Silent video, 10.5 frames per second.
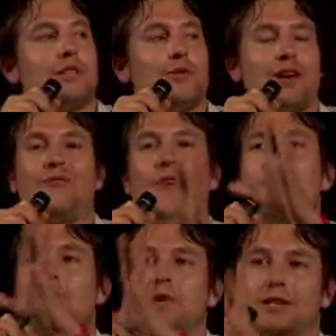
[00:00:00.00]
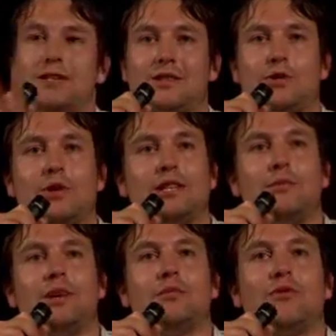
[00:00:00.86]
So we had 5 minutes to squeeze
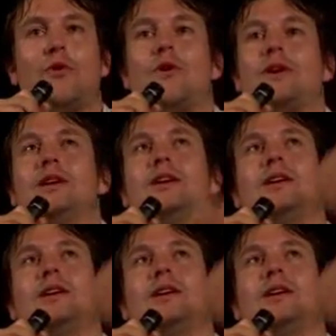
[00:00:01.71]
him in before he